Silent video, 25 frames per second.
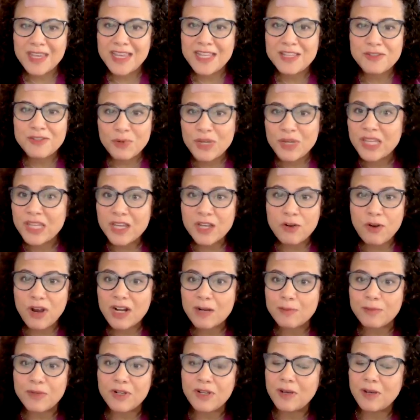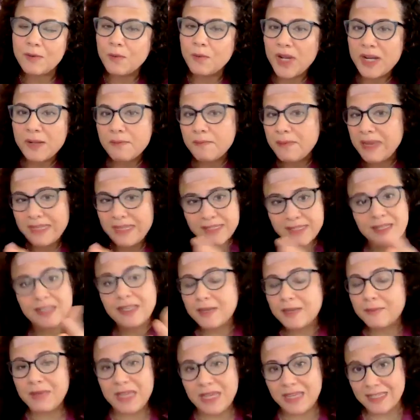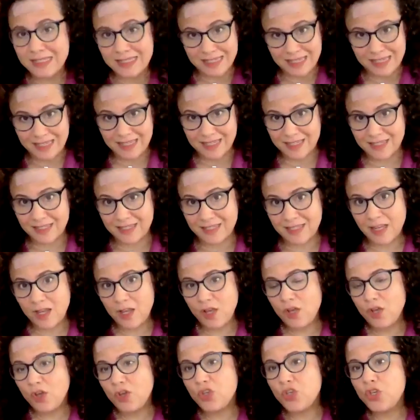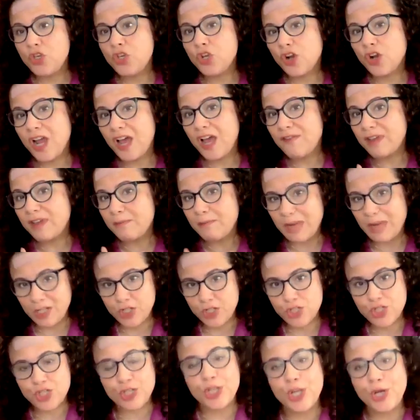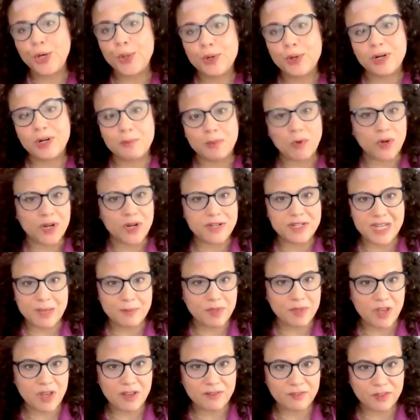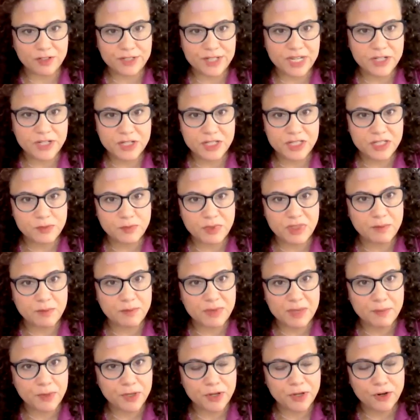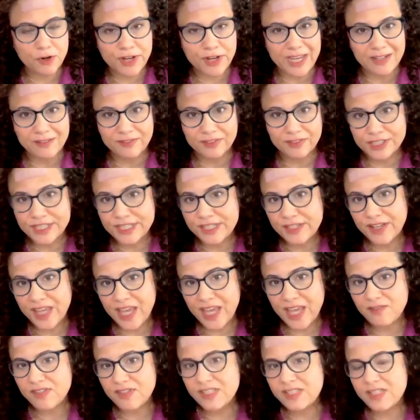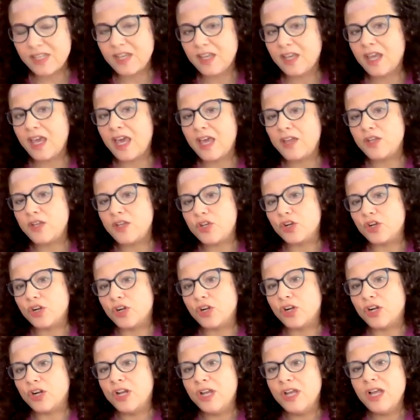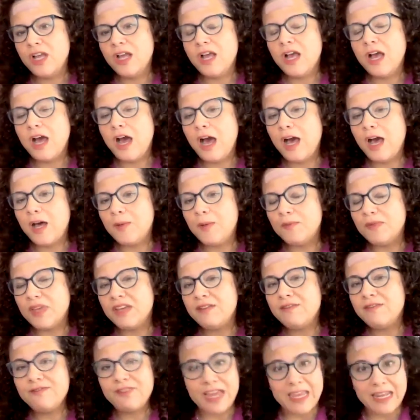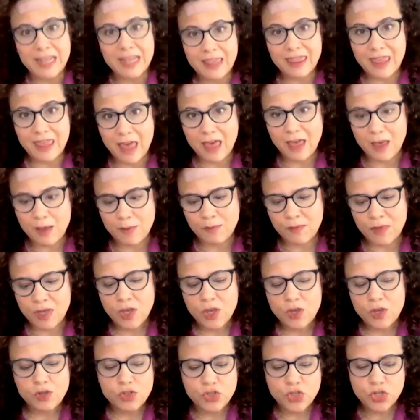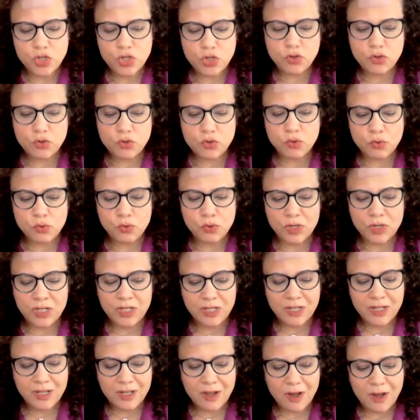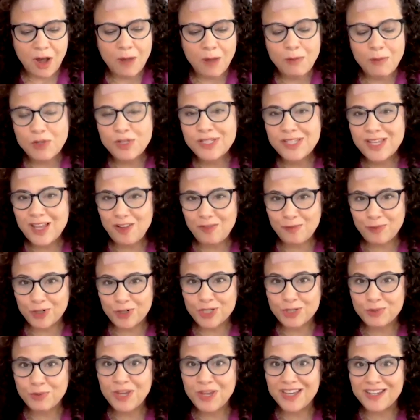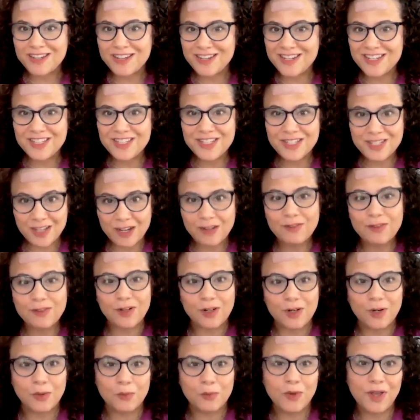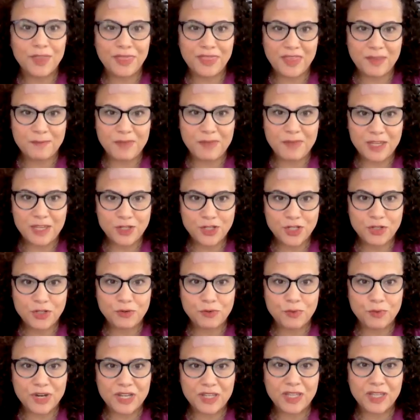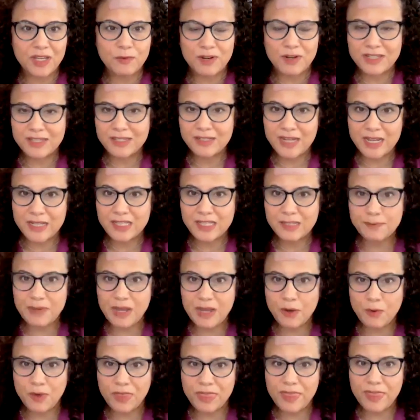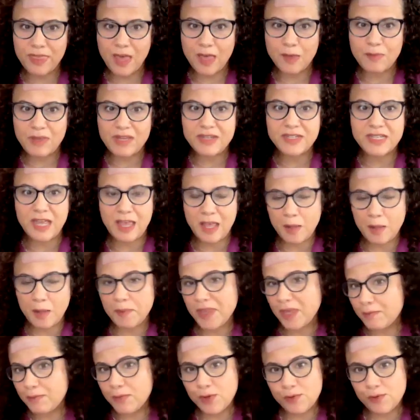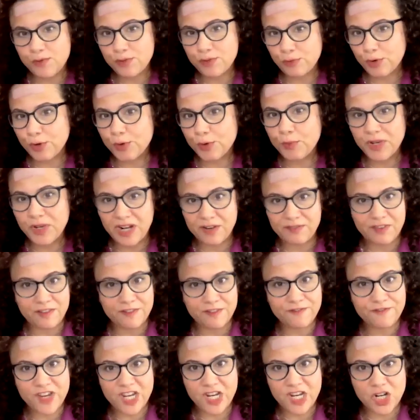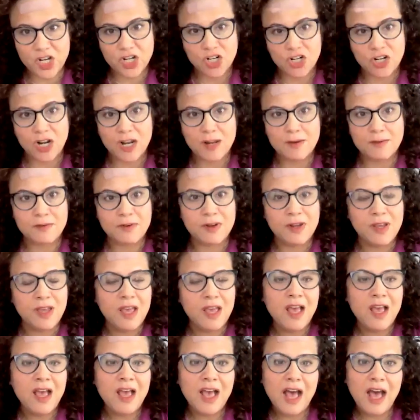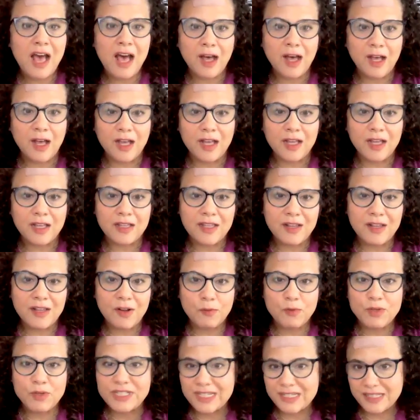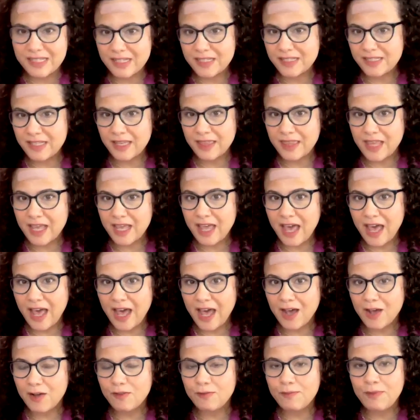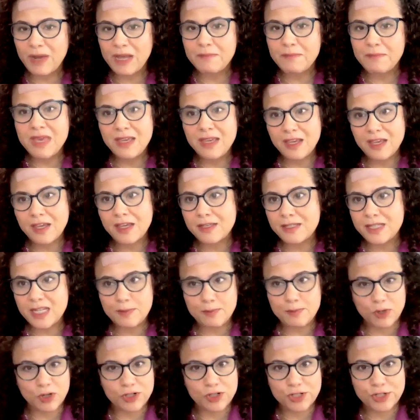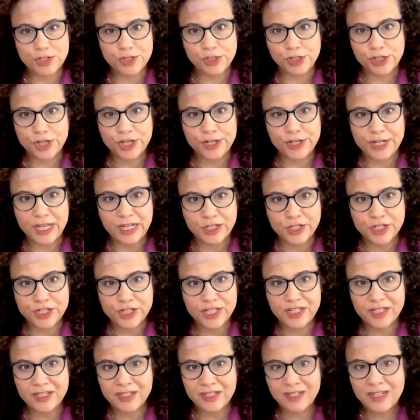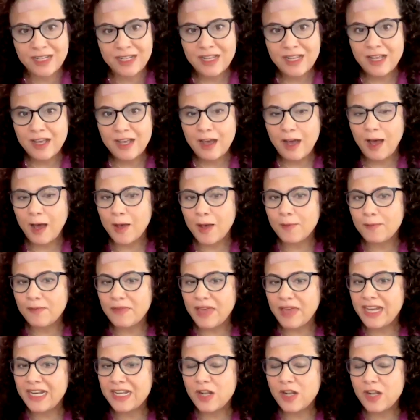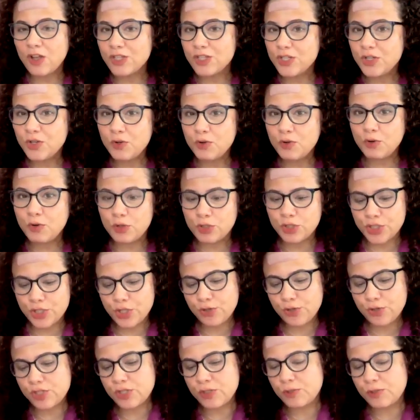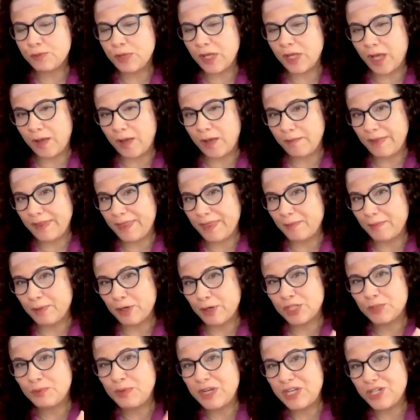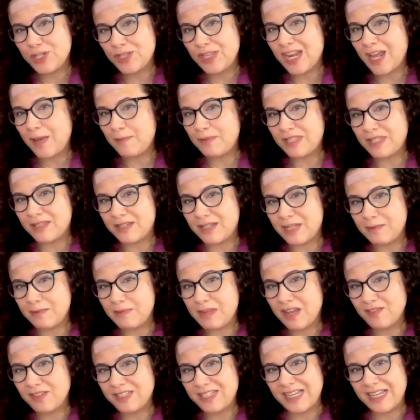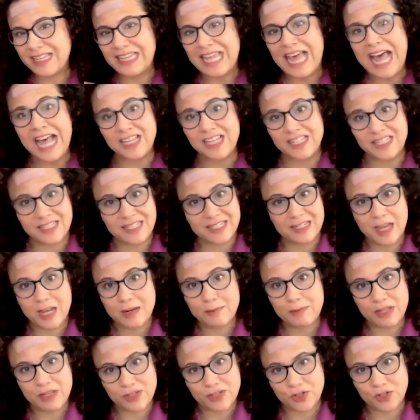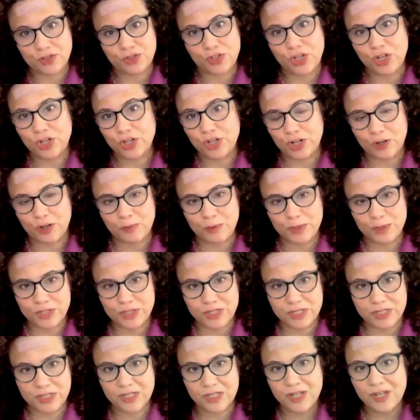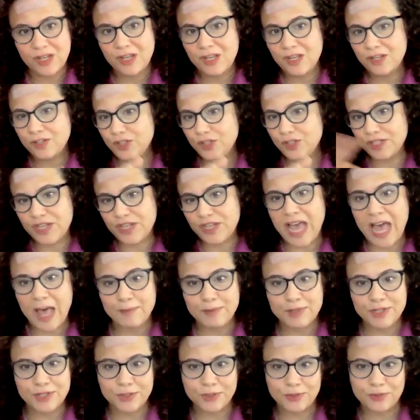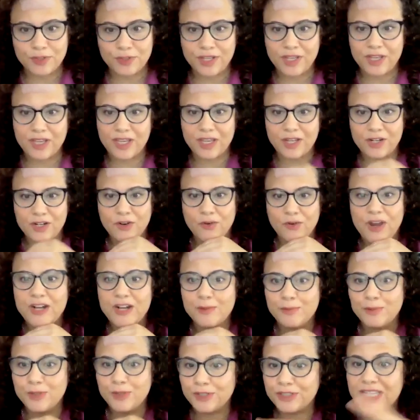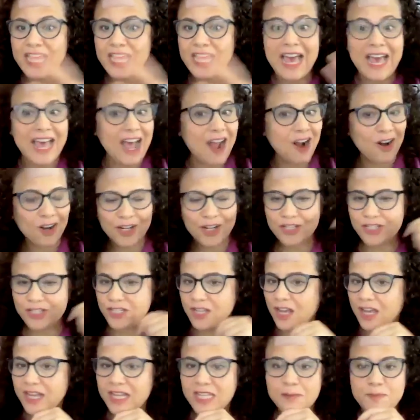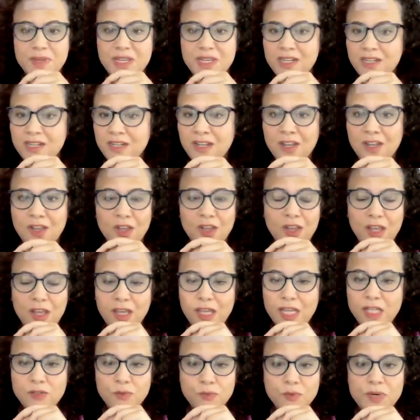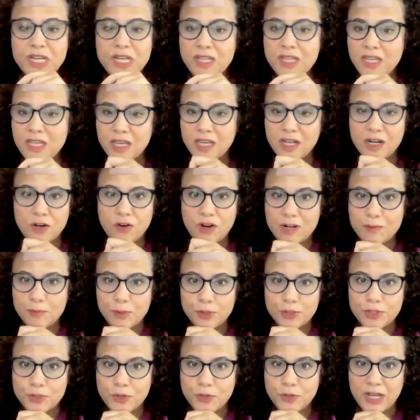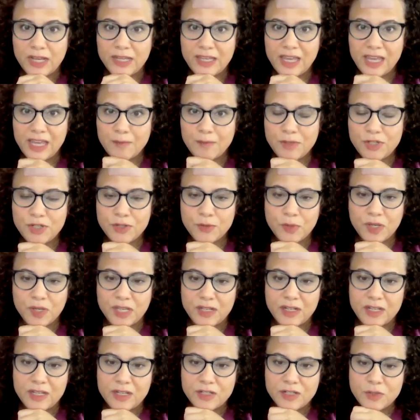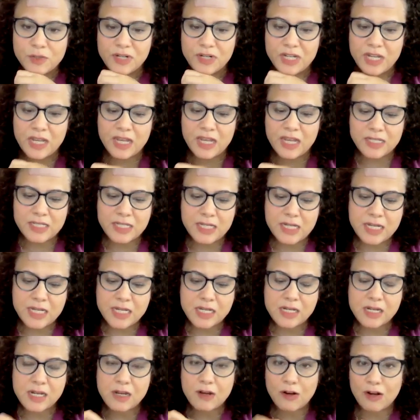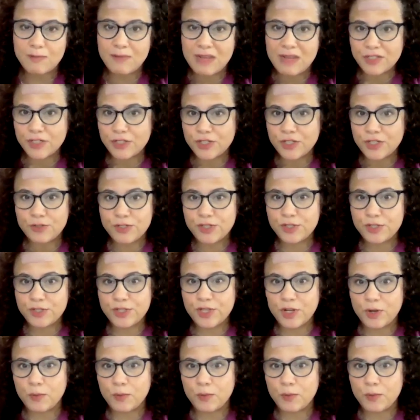It's really incredible. And what it basically means is you're having much slower, more in-depth conversations with the people you're canvassing, and you're inviting them to almost self-persuade, to discover what the issue really resonates about with them, and to help them move through whatever fear and resistance that they have by making a deep personal connection. And it also shows that the persuasion that happens in deep canvassing lasts 9 months or longer, which is just absolutely incredible. Yeah, Arkansas, it's really an incredible tool. I came to it in 2018 here in Massachusetts.